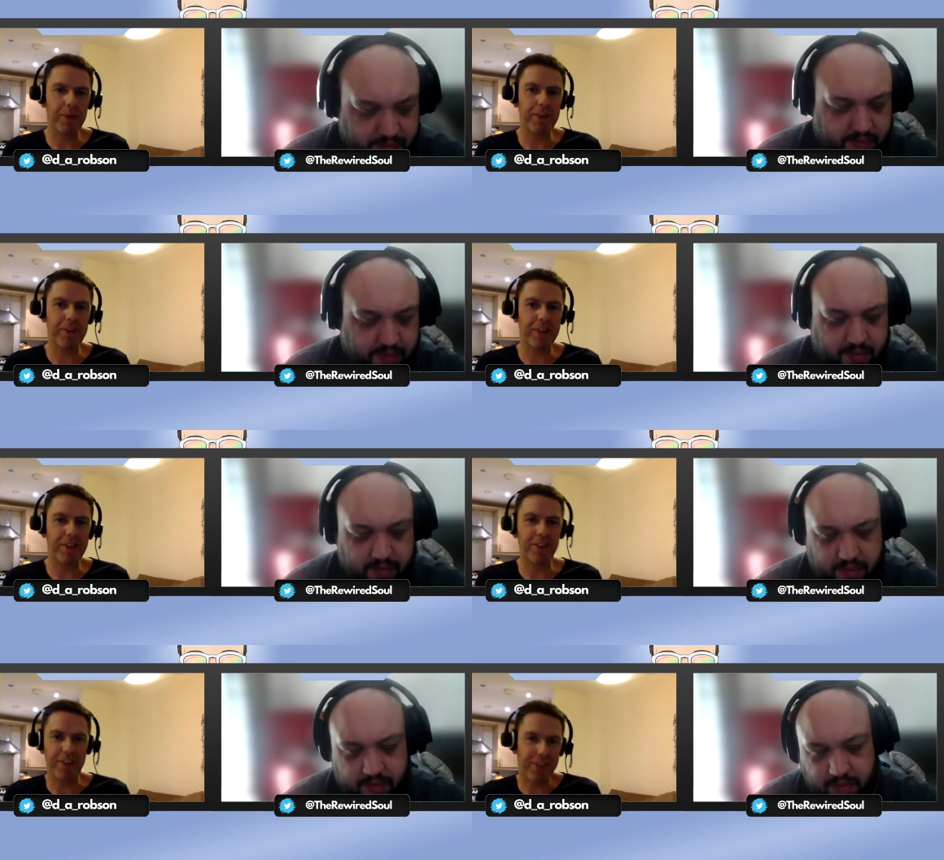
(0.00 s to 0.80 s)
Speaker 1: so mm-hmm.
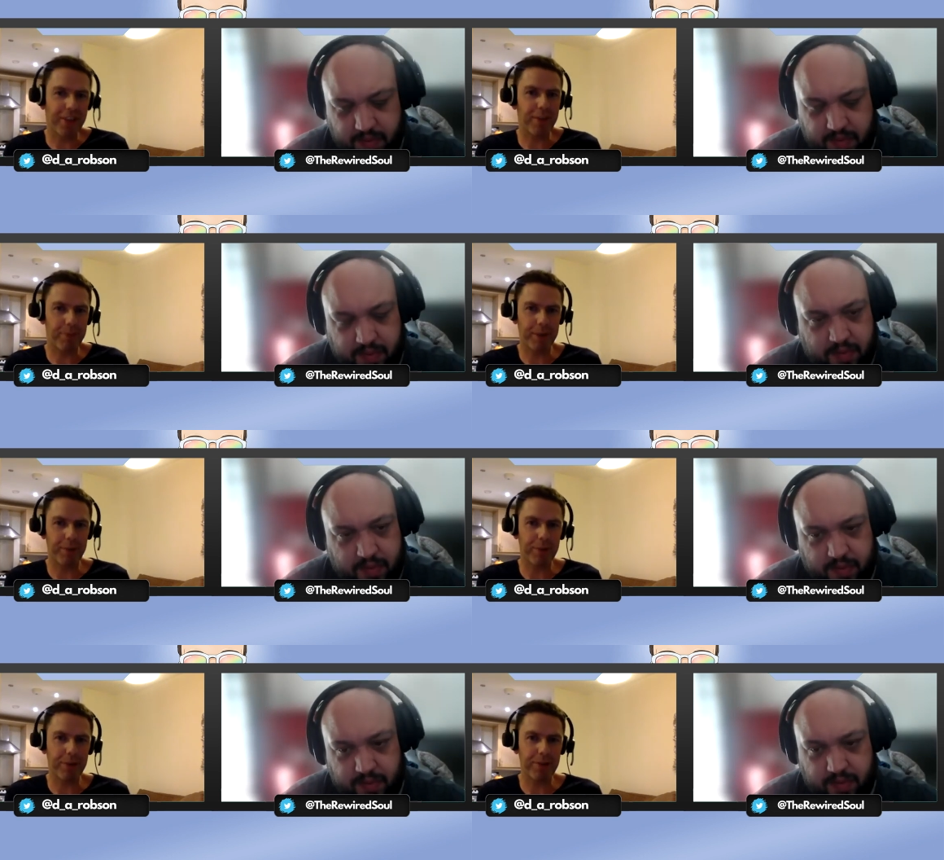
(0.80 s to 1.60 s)
fast that there have been
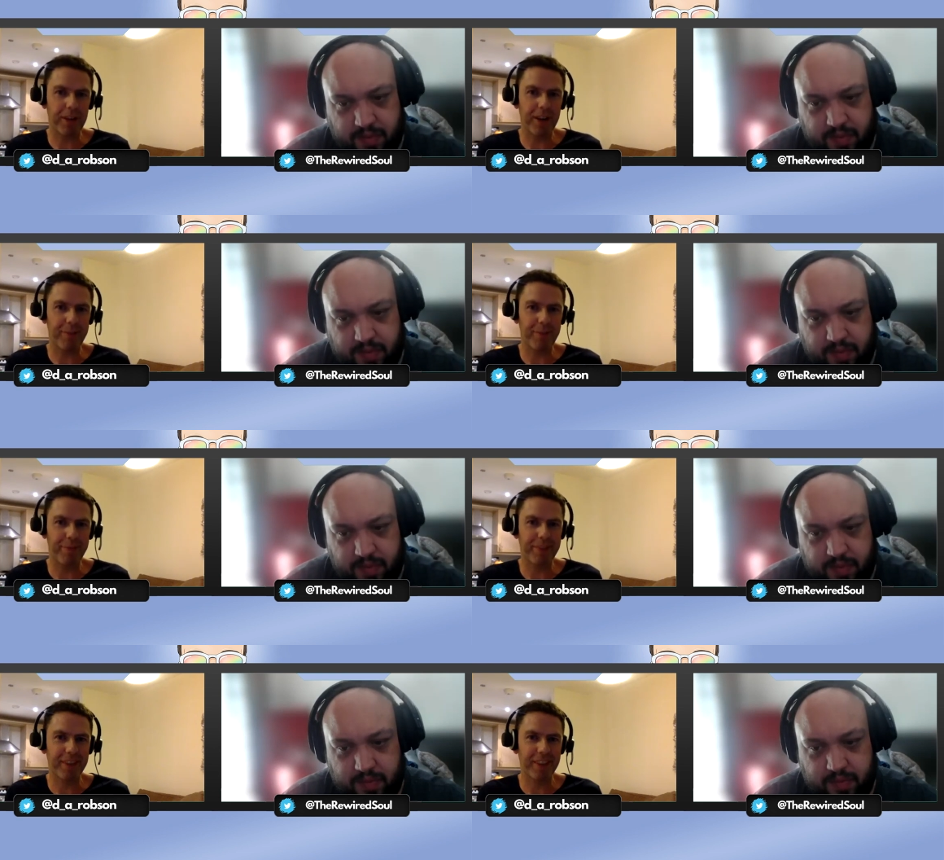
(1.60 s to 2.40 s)
more
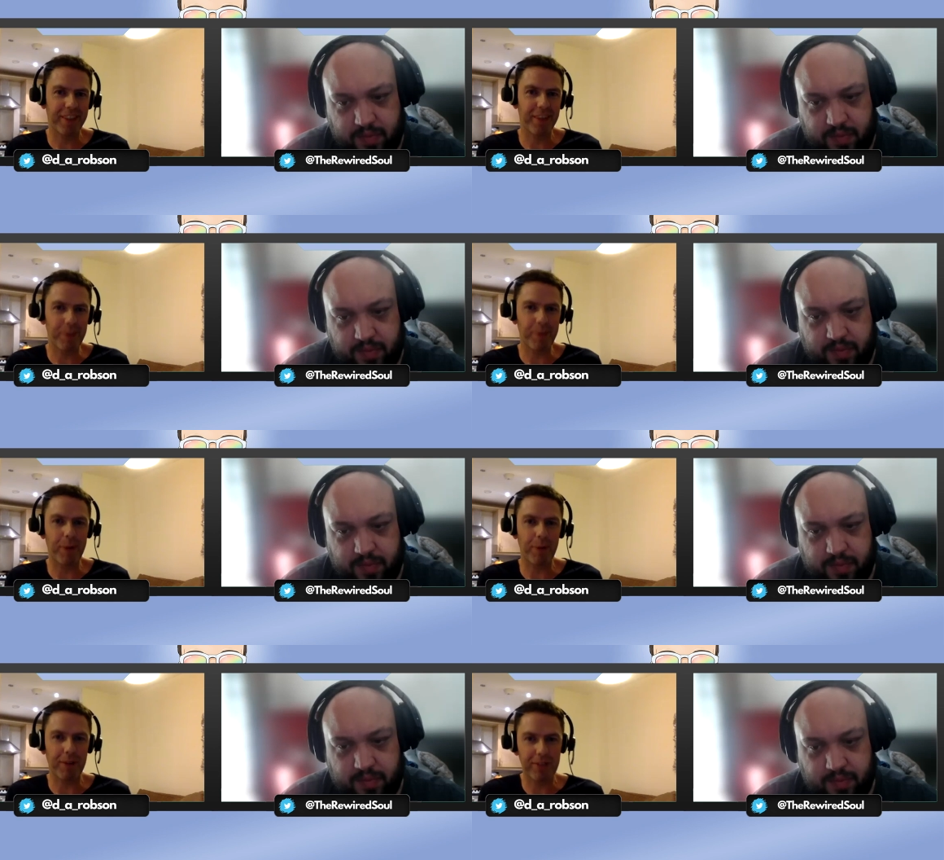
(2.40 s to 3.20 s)
um, that have been
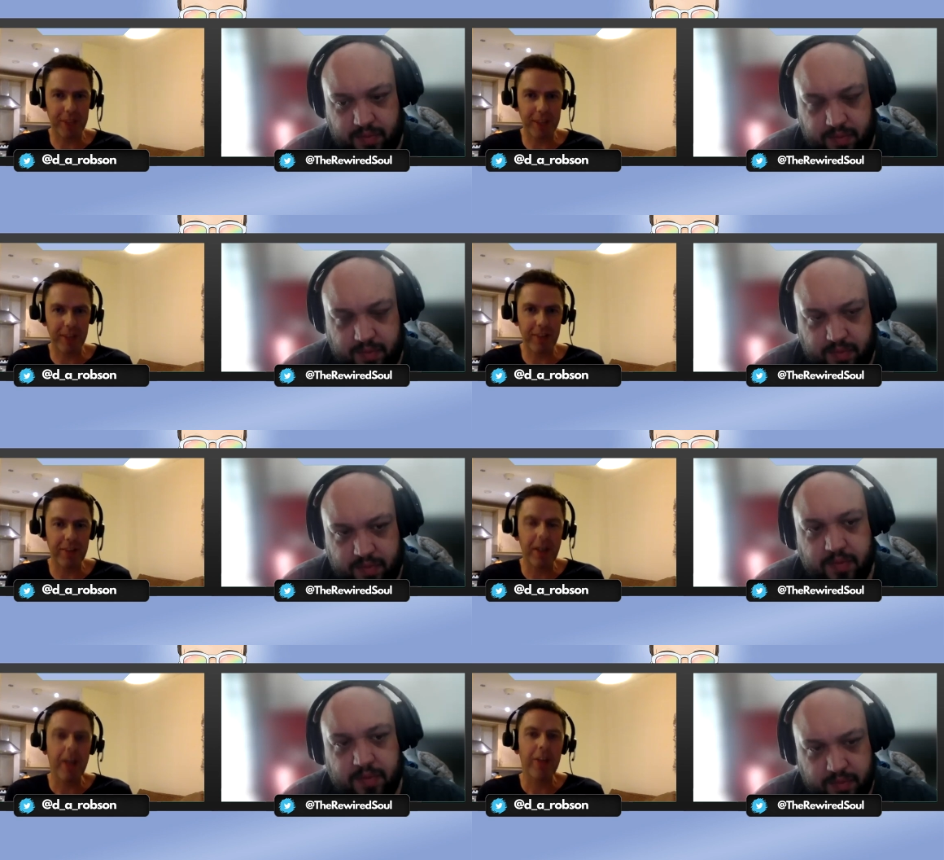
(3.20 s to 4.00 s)
published since
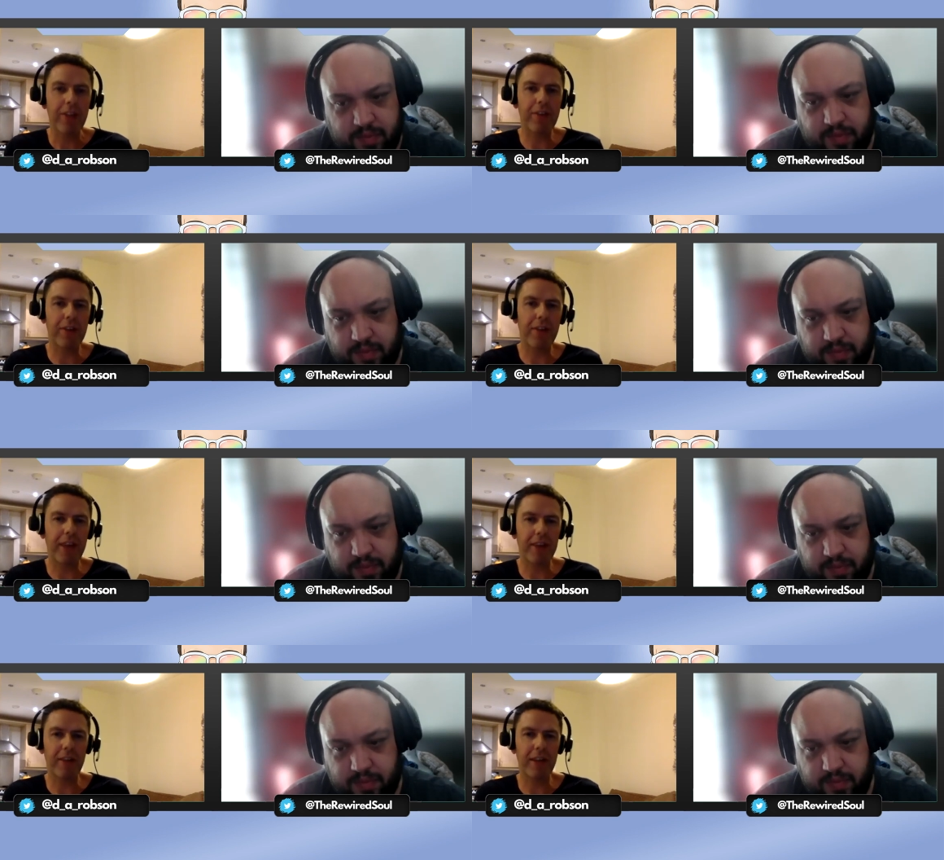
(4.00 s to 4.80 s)
that showed that
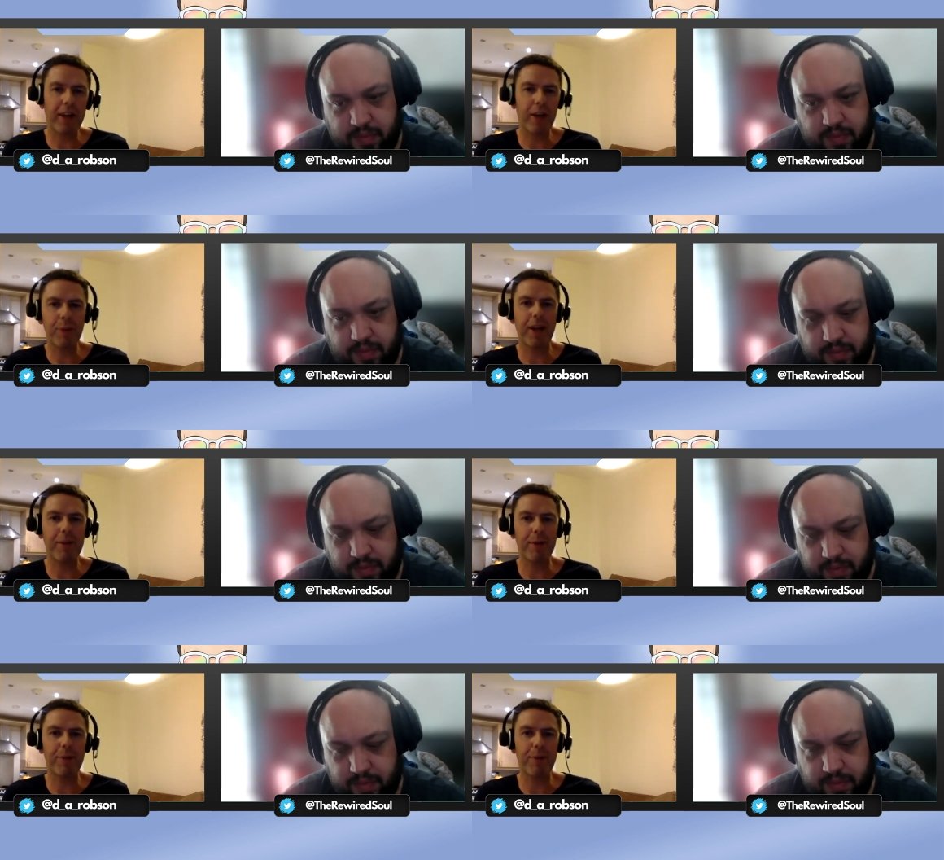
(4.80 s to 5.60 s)
actually open
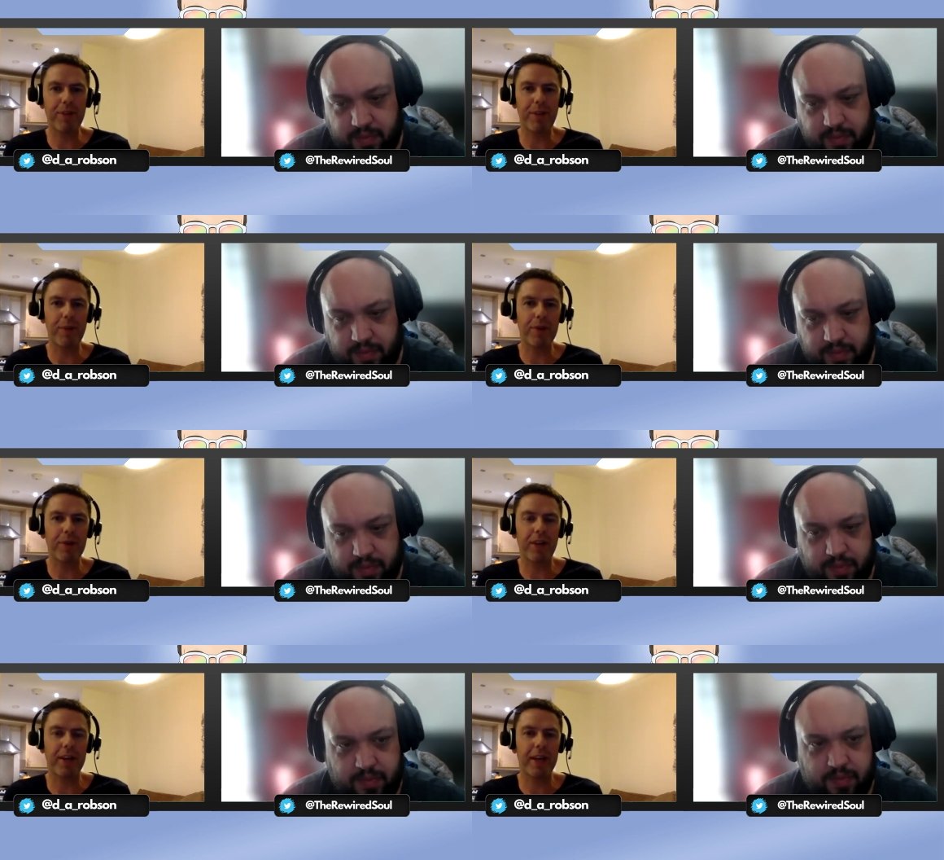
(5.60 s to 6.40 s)
label
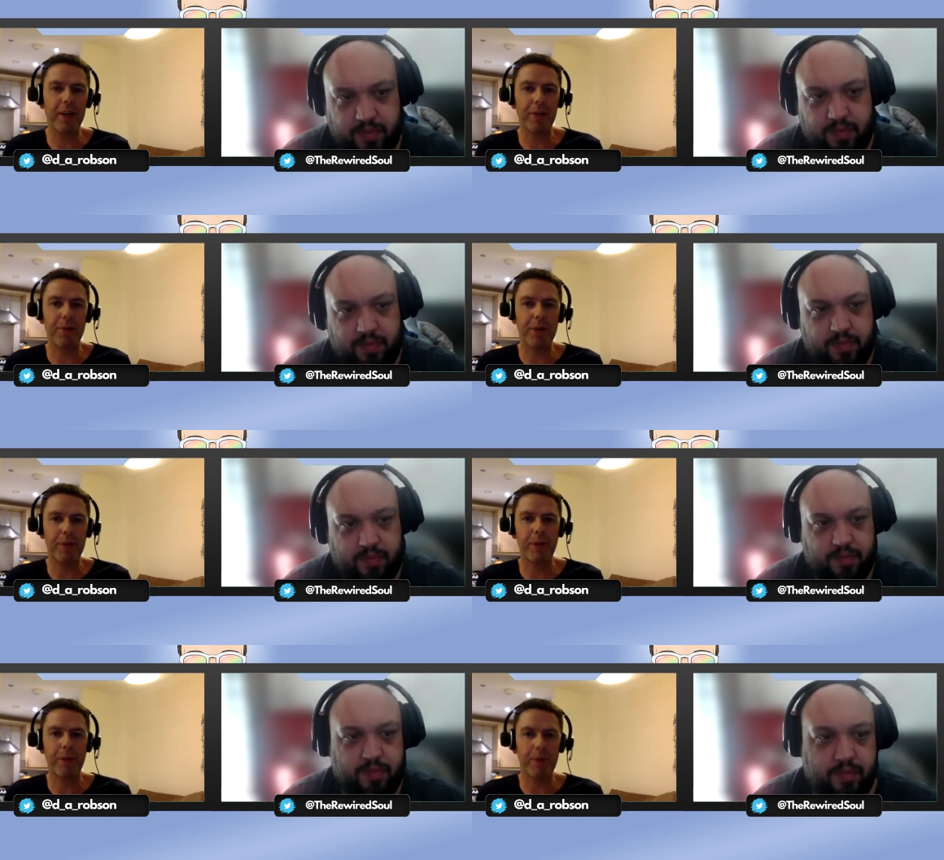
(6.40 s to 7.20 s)
placebos can help to wean
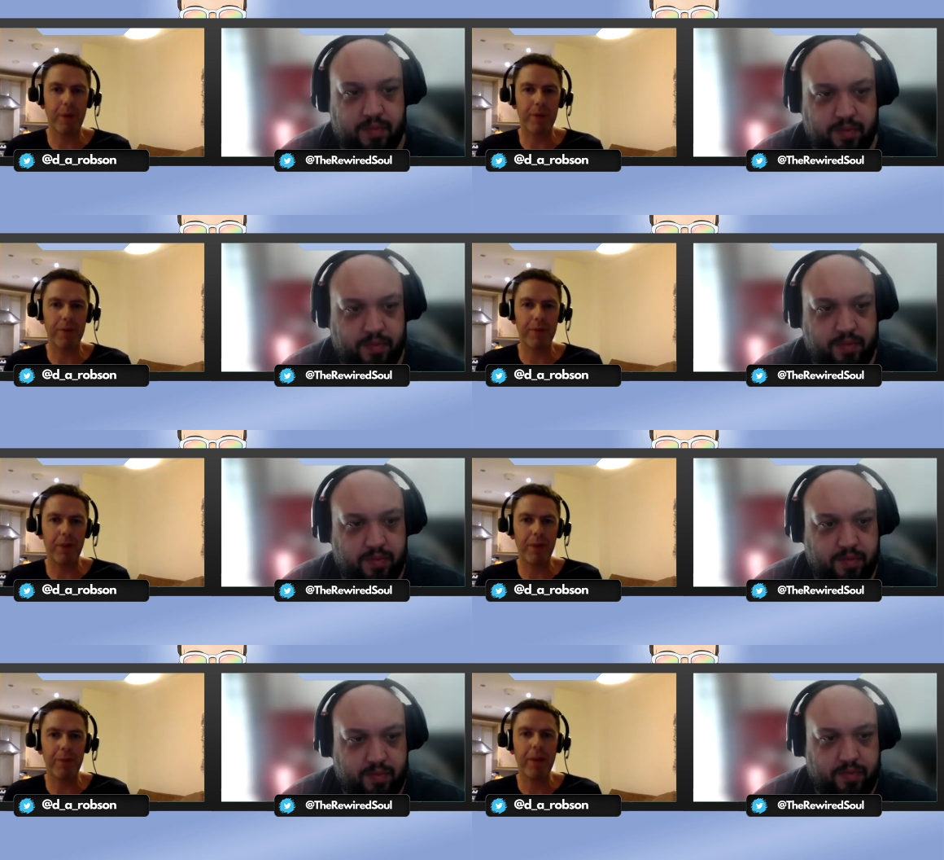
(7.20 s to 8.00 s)
people off of
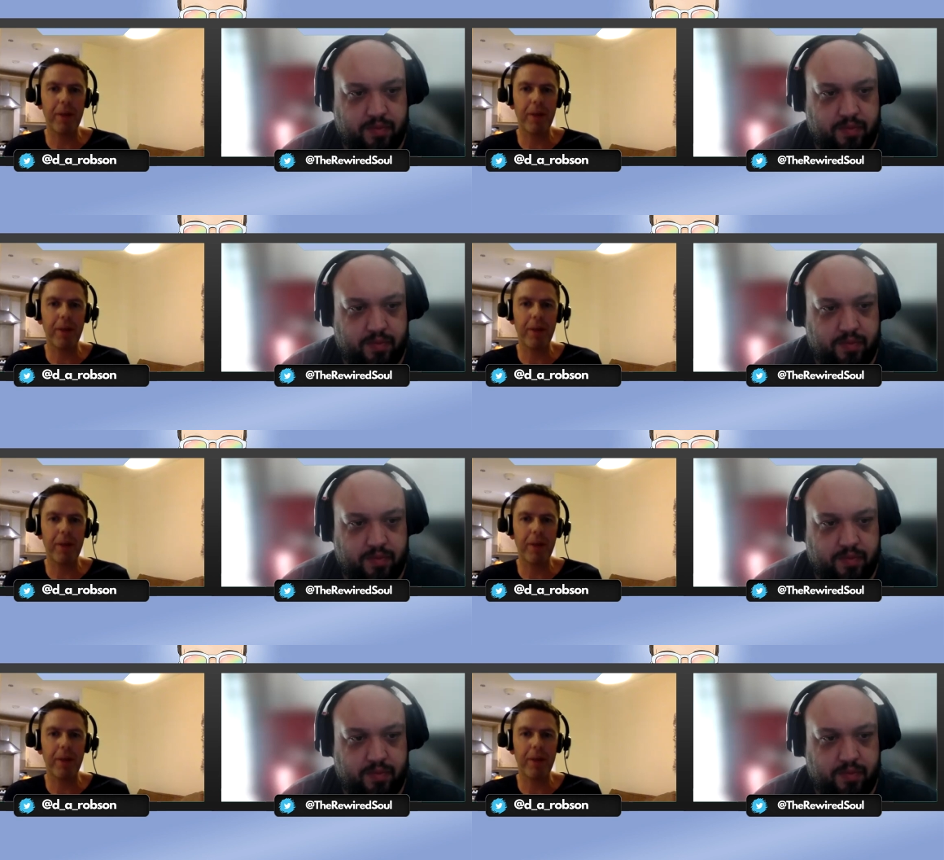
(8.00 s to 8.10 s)
um,